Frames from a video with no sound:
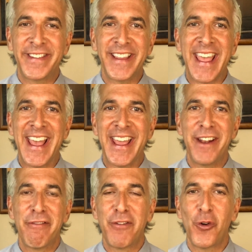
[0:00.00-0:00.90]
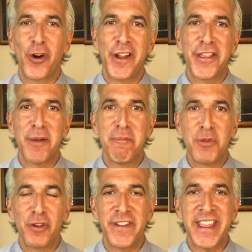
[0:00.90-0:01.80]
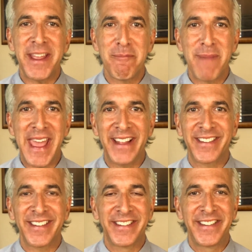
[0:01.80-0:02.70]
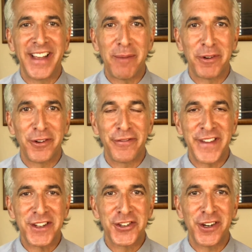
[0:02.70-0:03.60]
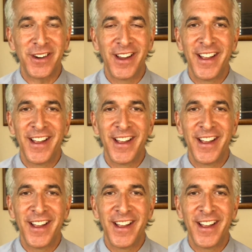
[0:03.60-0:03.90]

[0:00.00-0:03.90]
again for the MovieMantz Double-Feature.